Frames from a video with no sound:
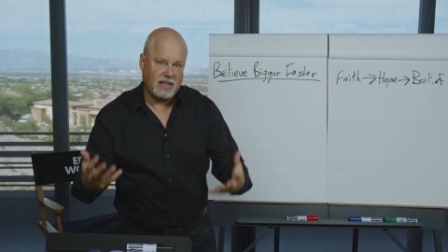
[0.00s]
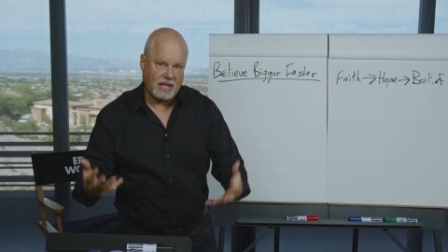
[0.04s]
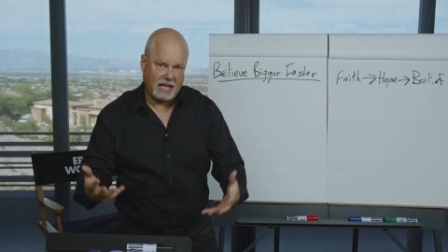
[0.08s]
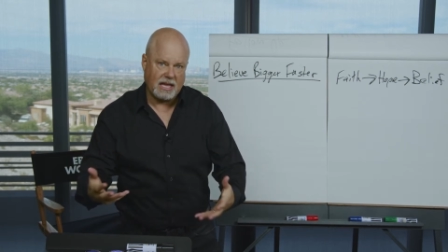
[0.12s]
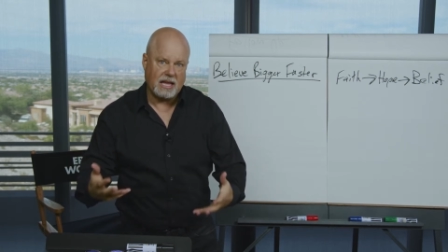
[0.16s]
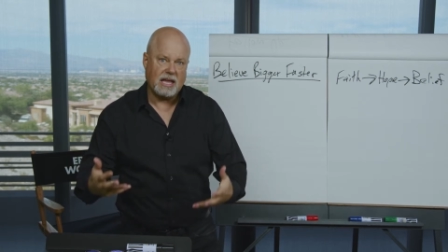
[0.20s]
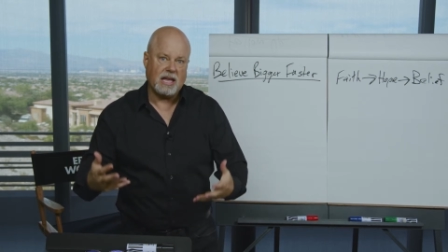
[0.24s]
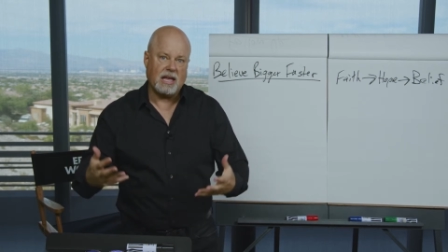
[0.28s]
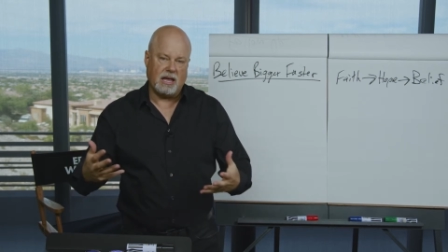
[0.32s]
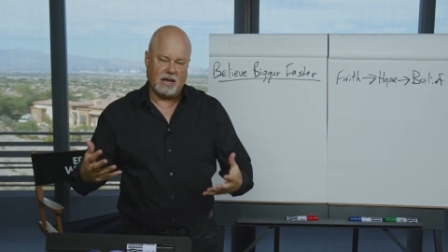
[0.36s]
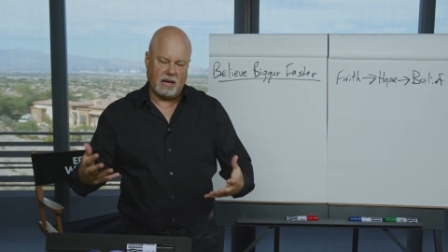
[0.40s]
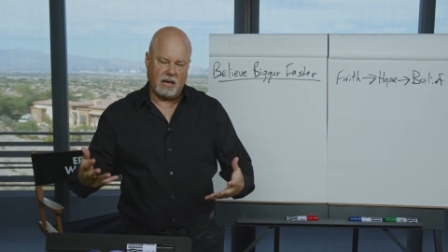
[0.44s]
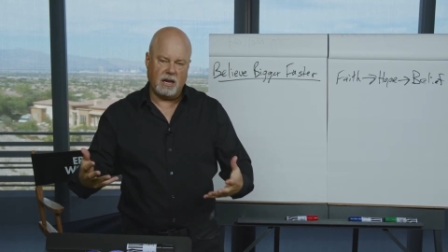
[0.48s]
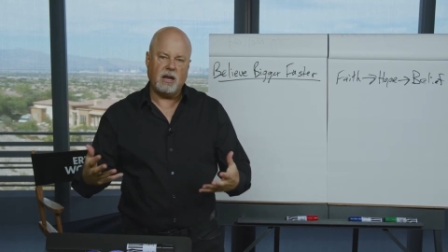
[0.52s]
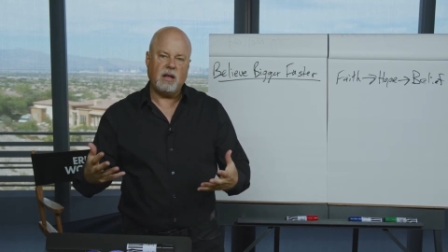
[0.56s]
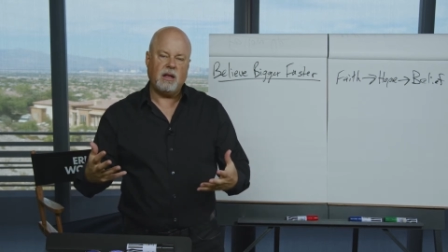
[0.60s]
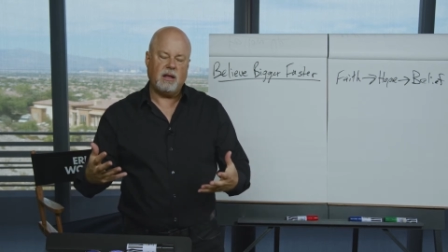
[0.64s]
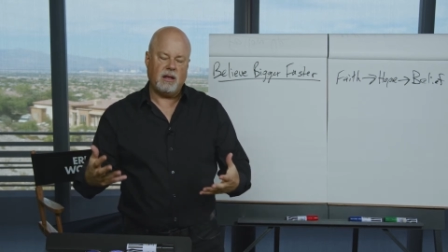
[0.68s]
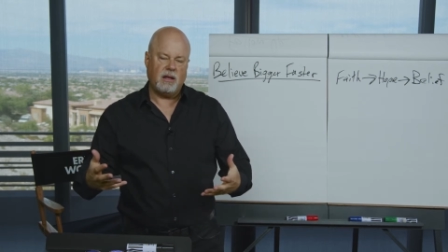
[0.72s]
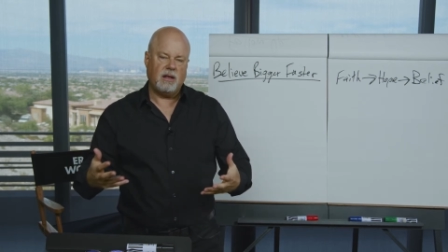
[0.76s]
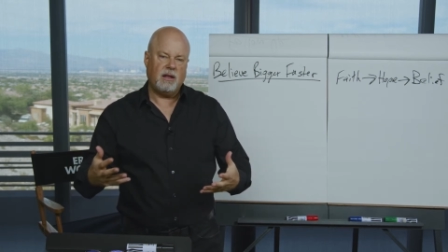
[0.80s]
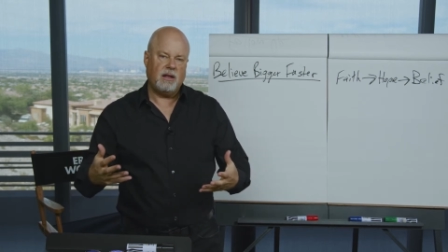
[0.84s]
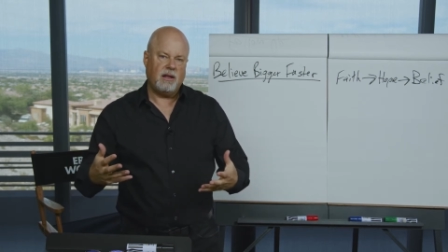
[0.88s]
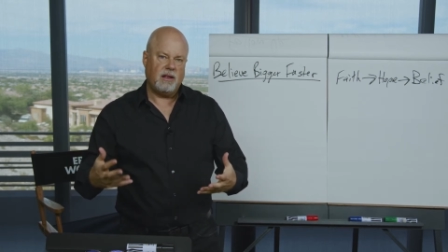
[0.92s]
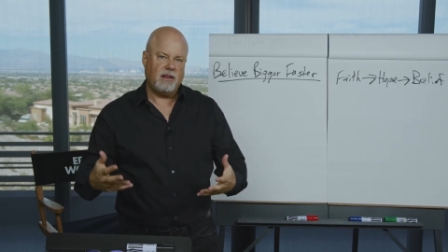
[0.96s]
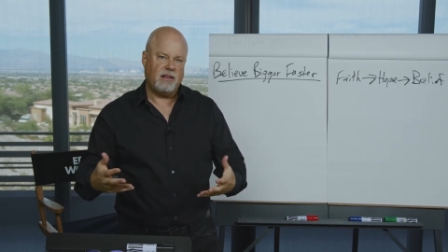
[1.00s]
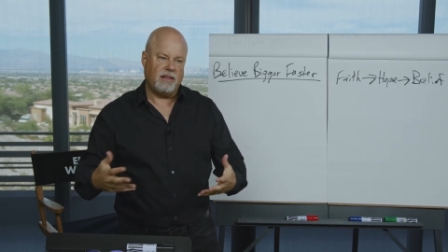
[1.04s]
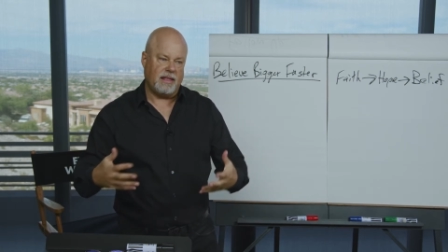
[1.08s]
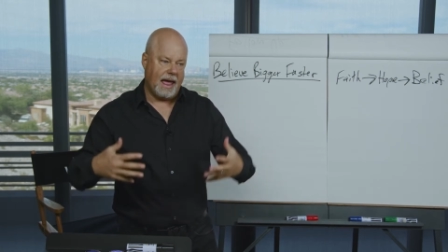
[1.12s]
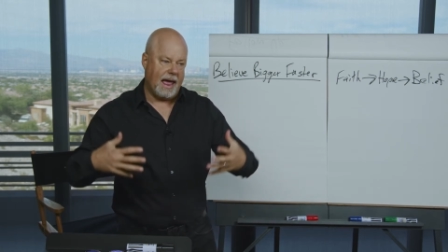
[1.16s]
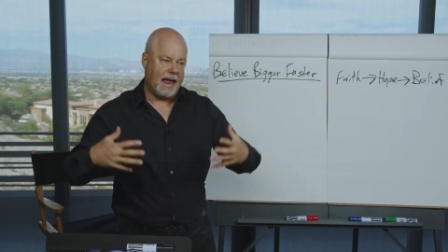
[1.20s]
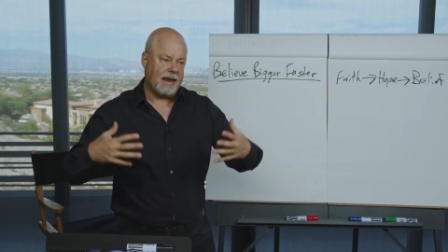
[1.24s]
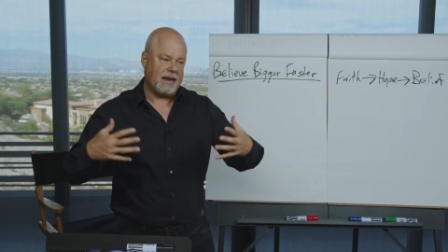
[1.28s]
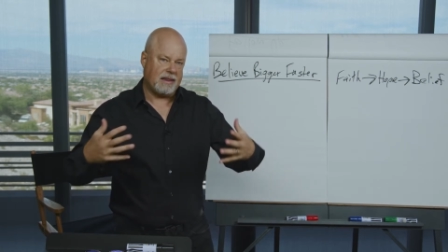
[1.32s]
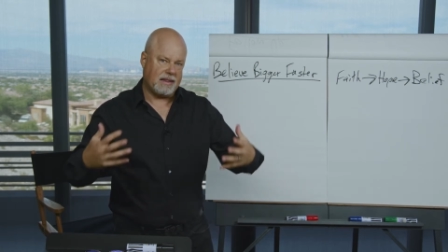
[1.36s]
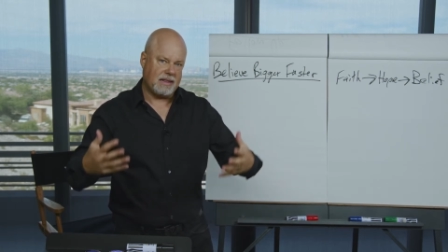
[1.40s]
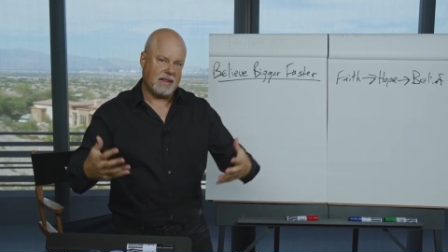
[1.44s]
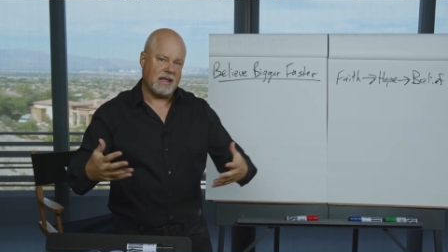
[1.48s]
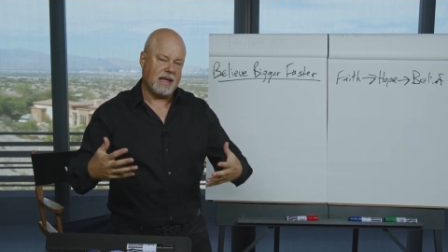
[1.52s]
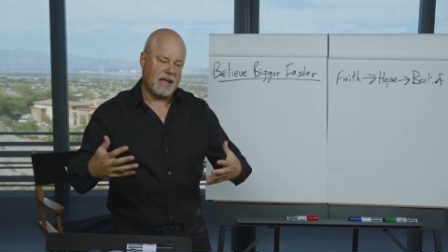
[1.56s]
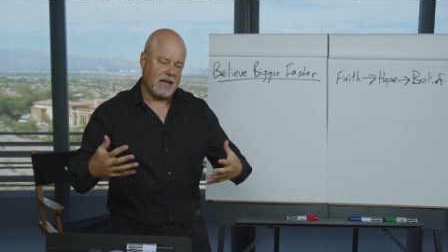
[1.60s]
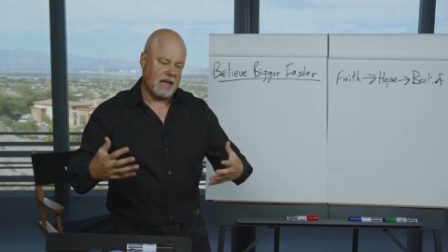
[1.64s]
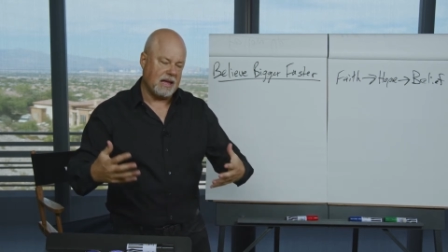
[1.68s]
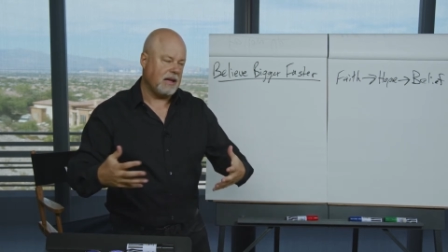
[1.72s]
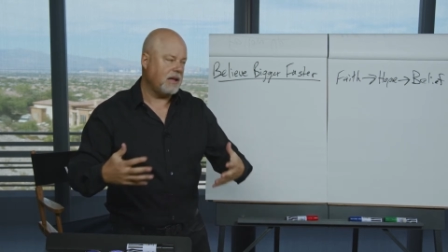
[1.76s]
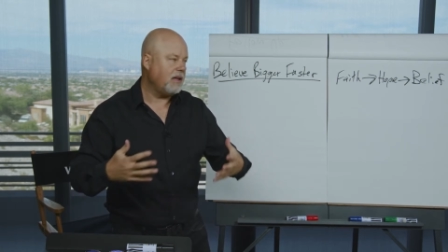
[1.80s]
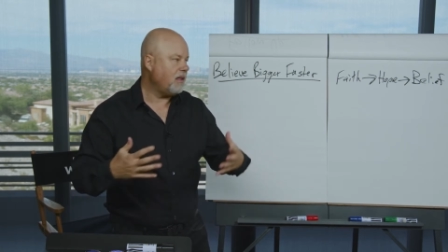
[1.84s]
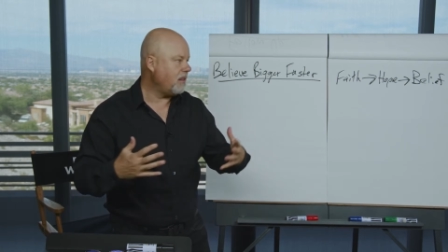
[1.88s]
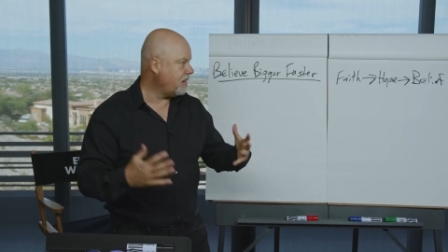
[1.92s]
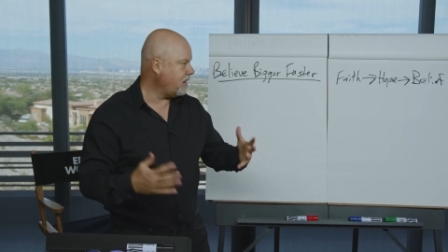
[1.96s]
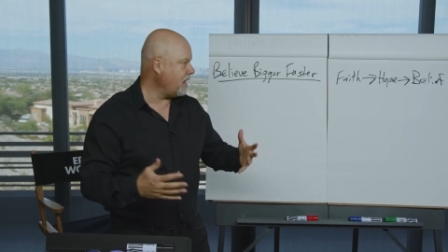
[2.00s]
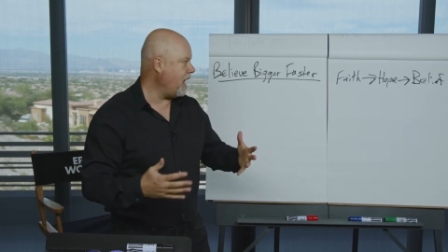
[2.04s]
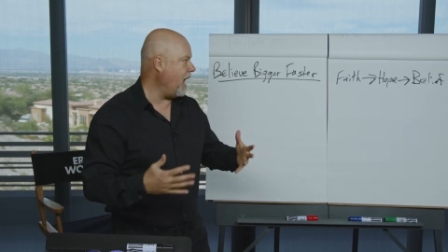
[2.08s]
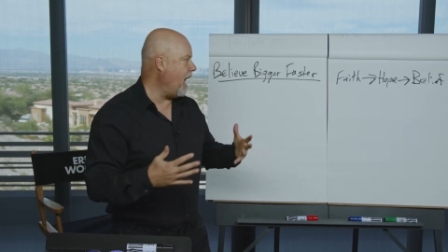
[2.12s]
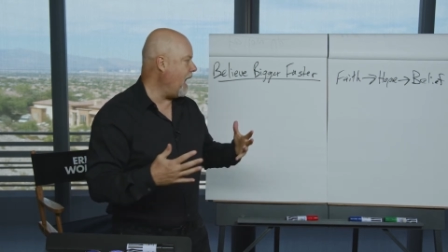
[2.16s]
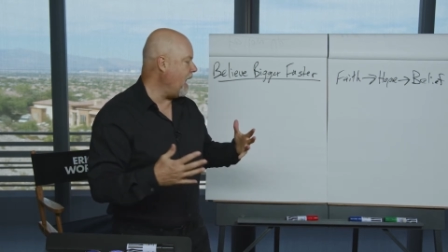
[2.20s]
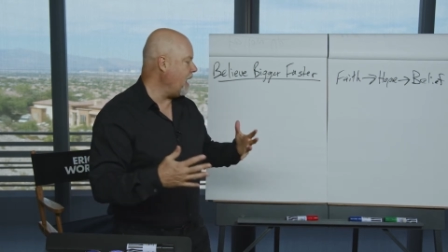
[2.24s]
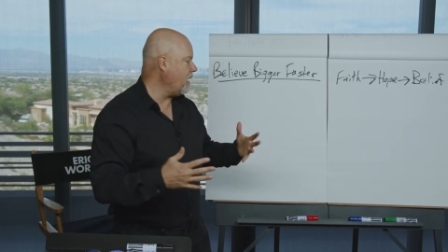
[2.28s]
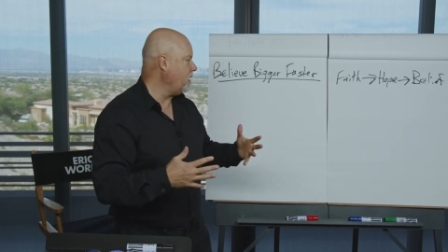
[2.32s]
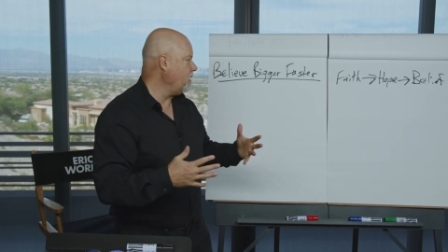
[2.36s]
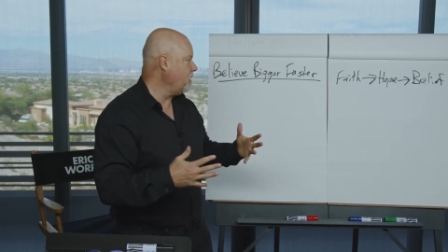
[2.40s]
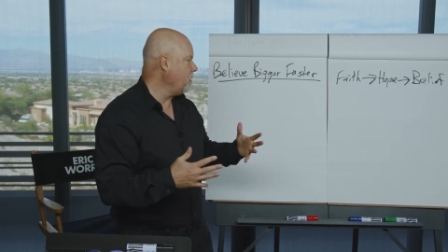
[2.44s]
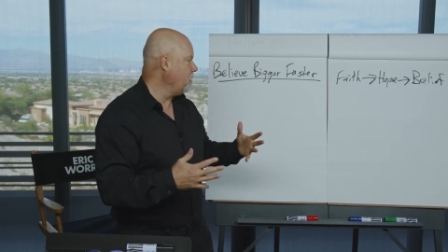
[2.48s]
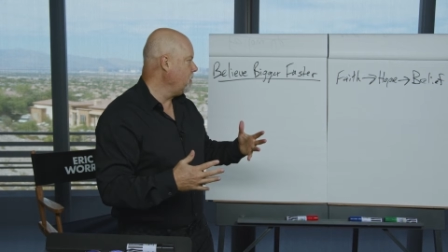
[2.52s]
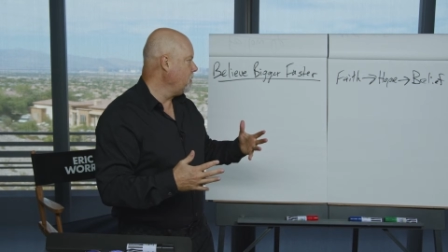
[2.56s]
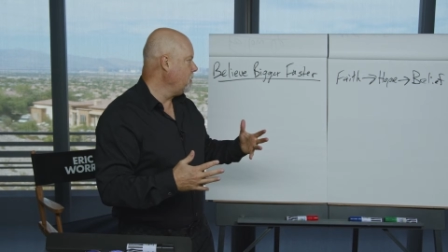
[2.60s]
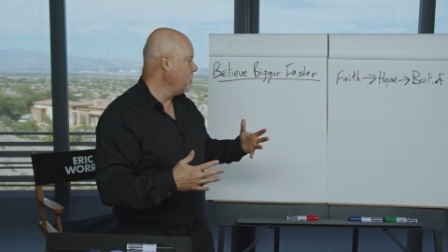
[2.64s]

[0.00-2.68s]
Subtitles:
in that thing that